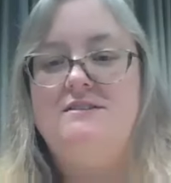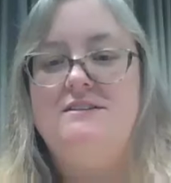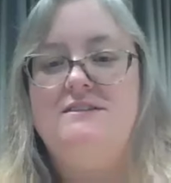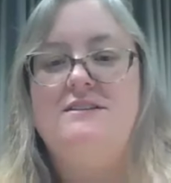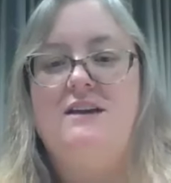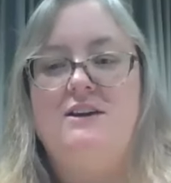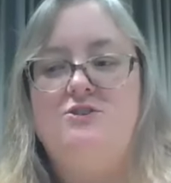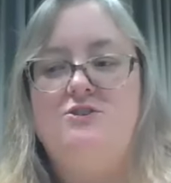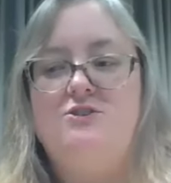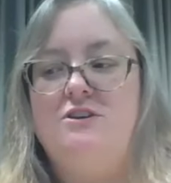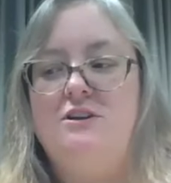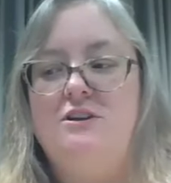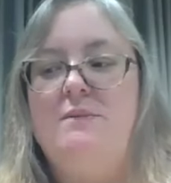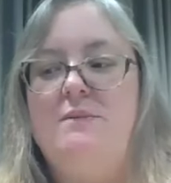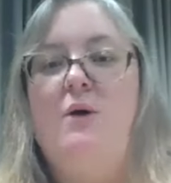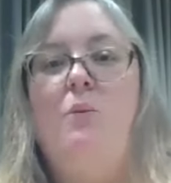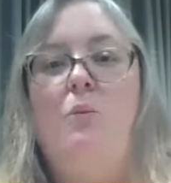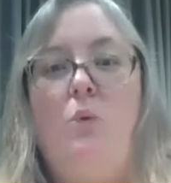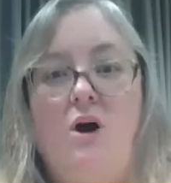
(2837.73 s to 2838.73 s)
discussion
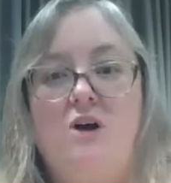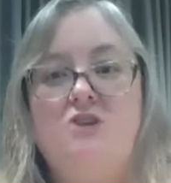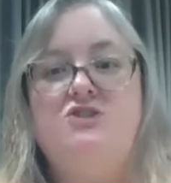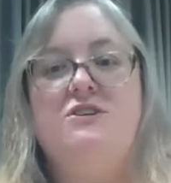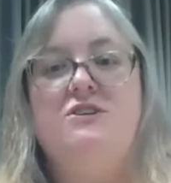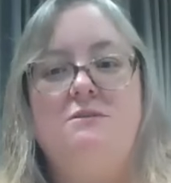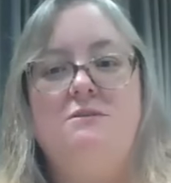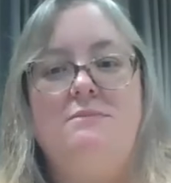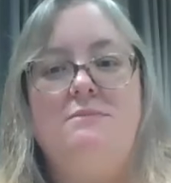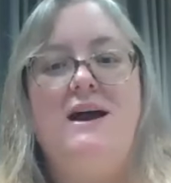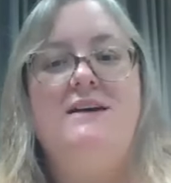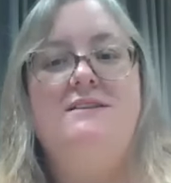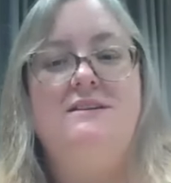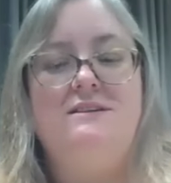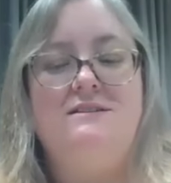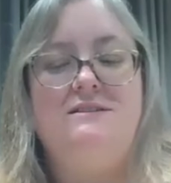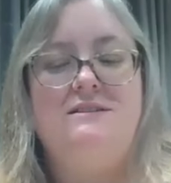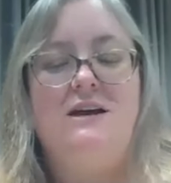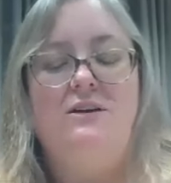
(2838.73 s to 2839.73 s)
about washing the mask
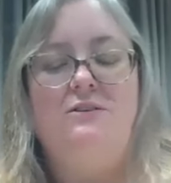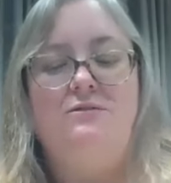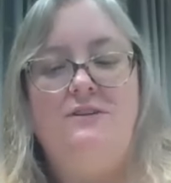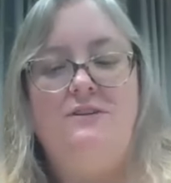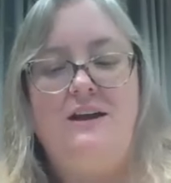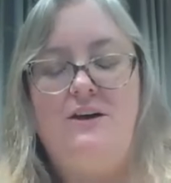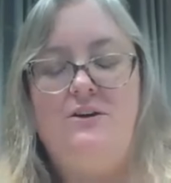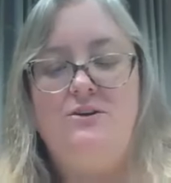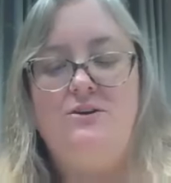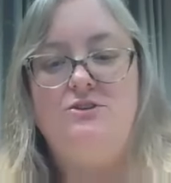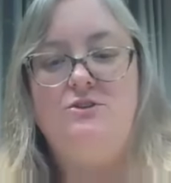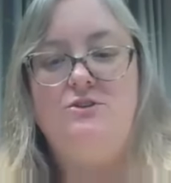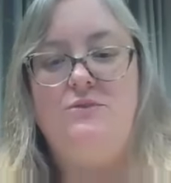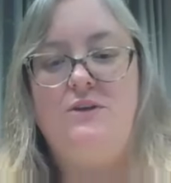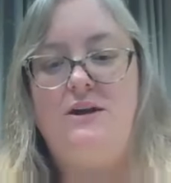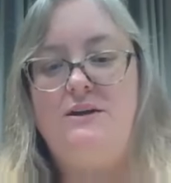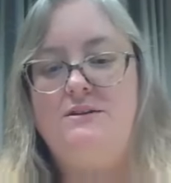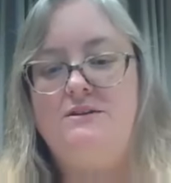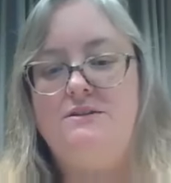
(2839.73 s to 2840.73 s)
itself and how to do
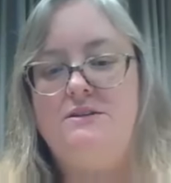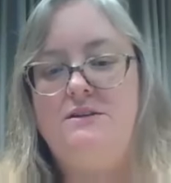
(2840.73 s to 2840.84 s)
that.